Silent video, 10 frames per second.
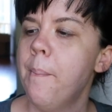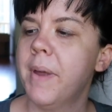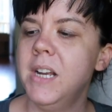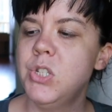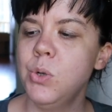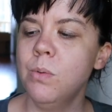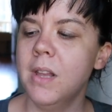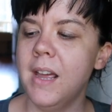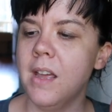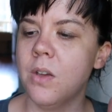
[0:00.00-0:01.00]
but I do
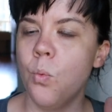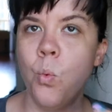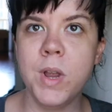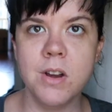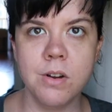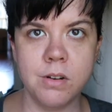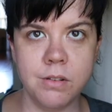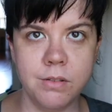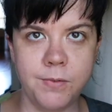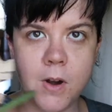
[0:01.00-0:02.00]
like
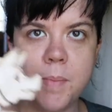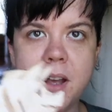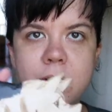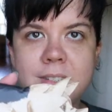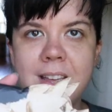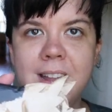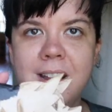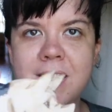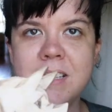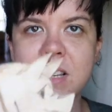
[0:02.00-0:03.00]
weird farmhouse, and
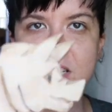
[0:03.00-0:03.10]
his